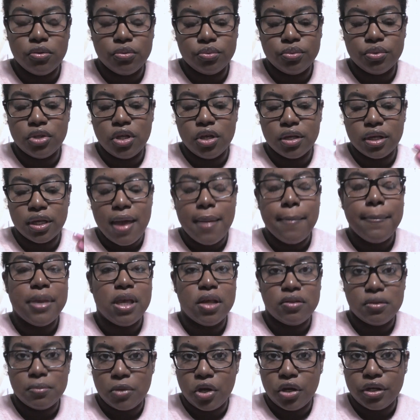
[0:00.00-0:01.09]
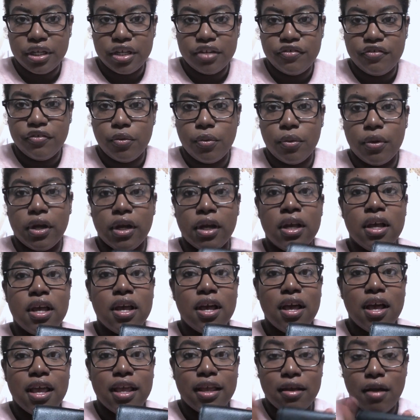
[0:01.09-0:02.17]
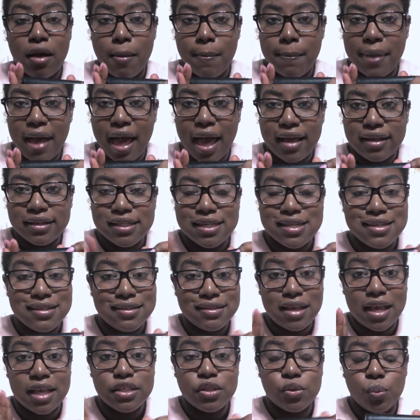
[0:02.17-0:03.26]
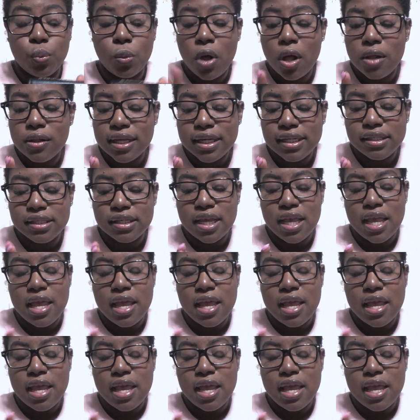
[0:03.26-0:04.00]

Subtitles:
look and be on the market for a compact size wallet,